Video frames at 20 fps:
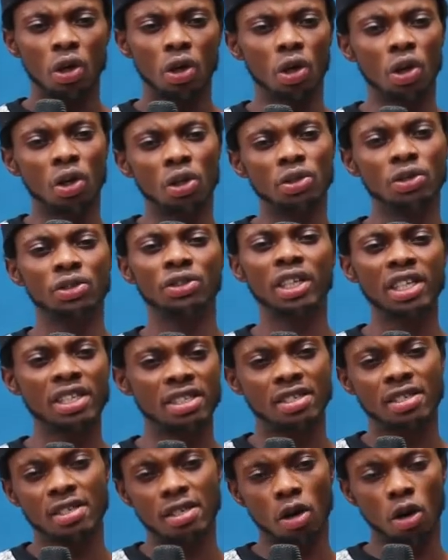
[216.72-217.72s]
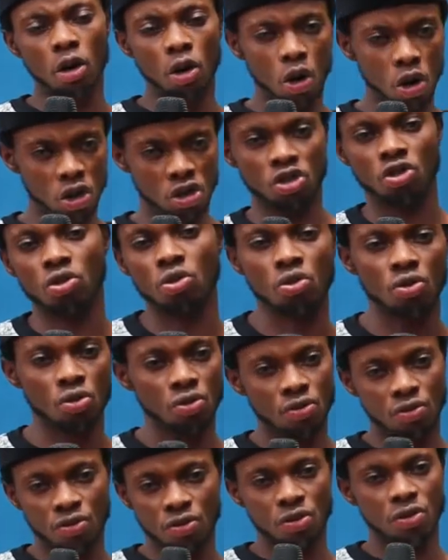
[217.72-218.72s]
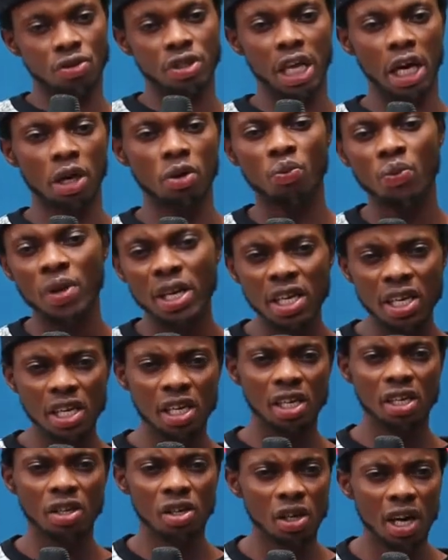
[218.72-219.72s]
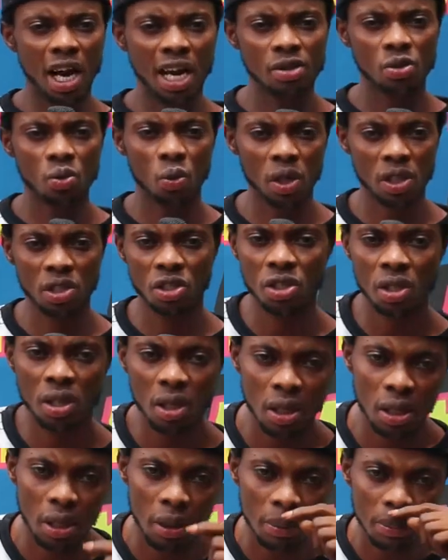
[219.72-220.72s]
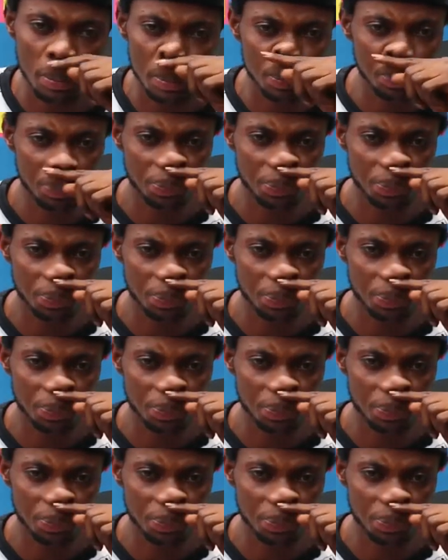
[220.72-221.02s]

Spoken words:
on this also that you guys watch, we